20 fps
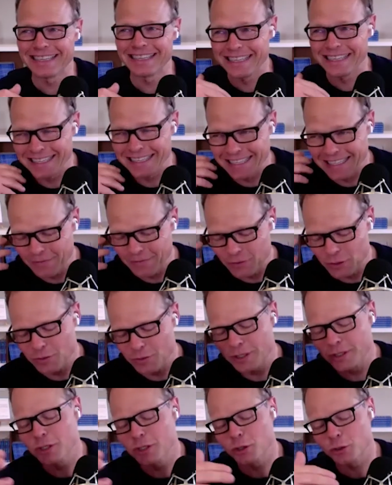If you
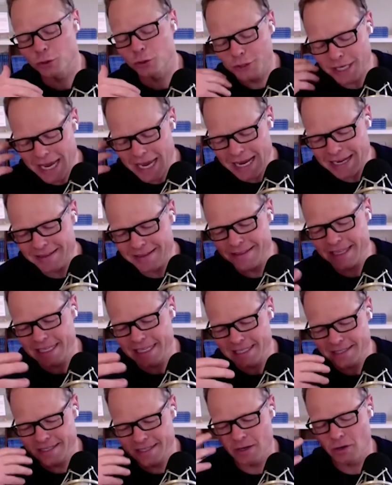can create
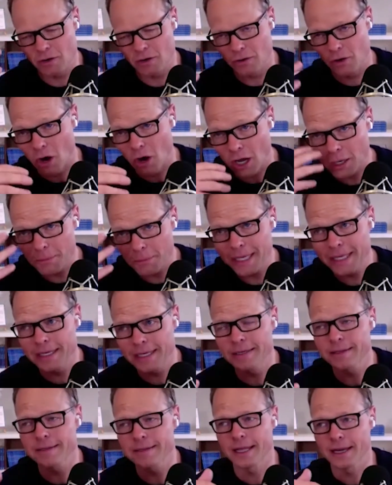things that are
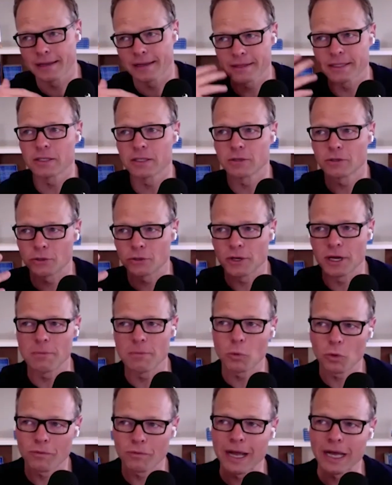automated, then I think you
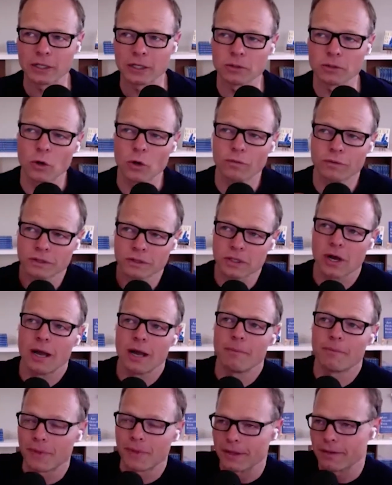create more value over
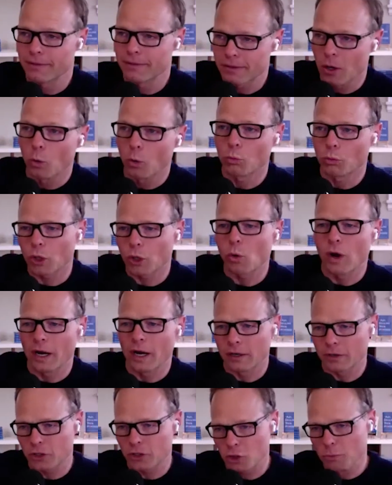time that don't
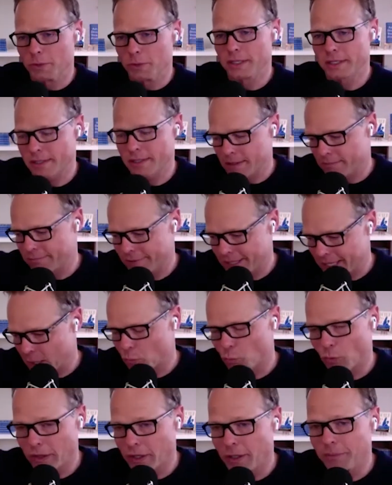require humans to kind
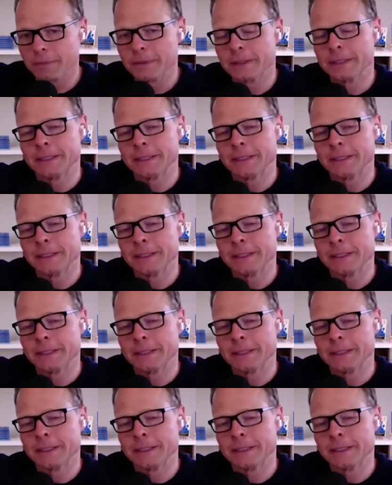of run them.